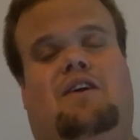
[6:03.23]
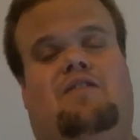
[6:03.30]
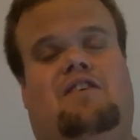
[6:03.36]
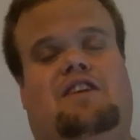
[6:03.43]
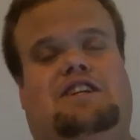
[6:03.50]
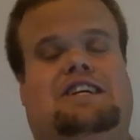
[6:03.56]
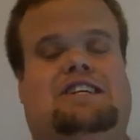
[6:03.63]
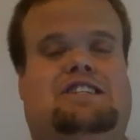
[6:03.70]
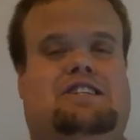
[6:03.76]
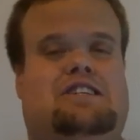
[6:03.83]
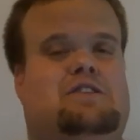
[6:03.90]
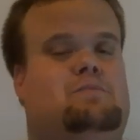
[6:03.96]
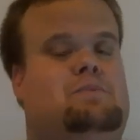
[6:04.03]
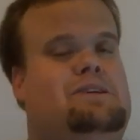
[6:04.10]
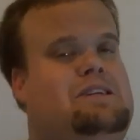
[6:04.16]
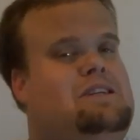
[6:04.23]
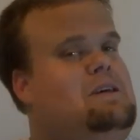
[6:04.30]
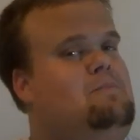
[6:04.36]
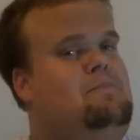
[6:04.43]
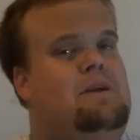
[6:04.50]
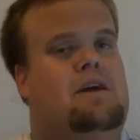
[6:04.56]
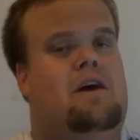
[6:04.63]
suggestions, please
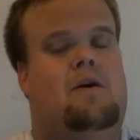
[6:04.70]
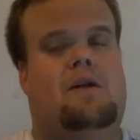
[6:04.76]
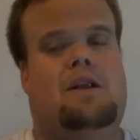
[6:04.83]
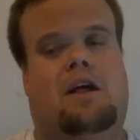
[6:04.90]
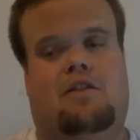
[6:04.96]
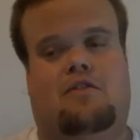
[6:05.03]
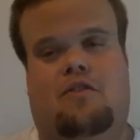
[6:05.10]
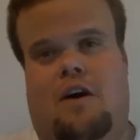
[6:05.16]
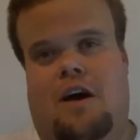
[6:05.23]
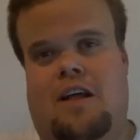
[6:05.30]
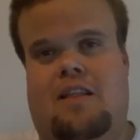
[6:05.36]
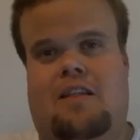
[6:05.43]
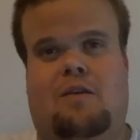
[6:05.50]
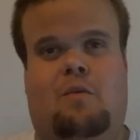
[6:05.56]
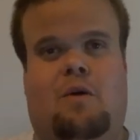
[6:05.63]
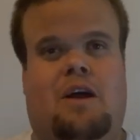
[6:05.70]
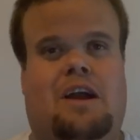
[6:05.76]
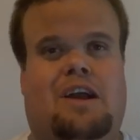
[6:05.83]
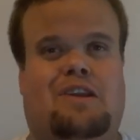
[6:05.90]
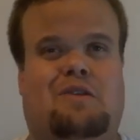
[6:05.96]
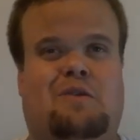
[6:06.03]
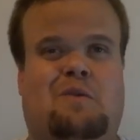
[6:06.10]
let me know, and I'll try and see what I
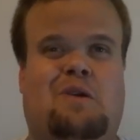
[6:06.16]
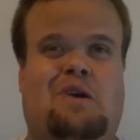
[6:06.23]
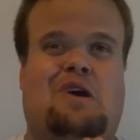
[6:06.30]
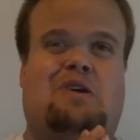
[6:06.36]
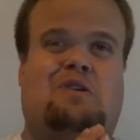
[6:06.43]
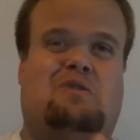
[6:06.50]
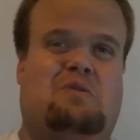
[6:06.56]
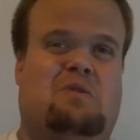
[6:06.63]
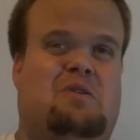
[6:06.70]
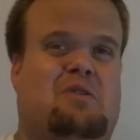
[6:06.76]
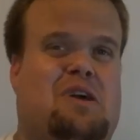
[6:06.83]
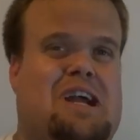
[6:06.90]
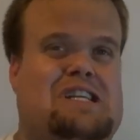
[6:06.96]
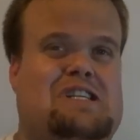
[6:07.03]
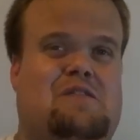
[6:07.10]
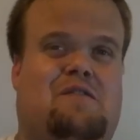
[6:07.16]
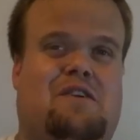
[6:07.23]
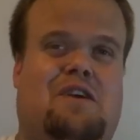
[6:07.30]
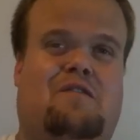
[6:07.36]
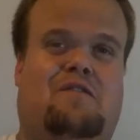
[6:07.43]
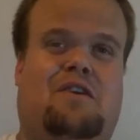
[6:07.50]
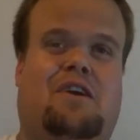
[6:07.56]
can do to arrange a
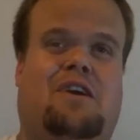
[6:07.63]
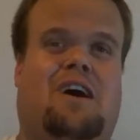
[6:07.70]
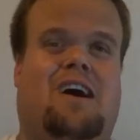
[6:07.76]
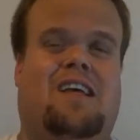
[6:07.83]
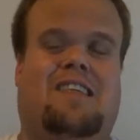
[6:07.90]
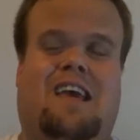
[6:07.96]
video for you guys.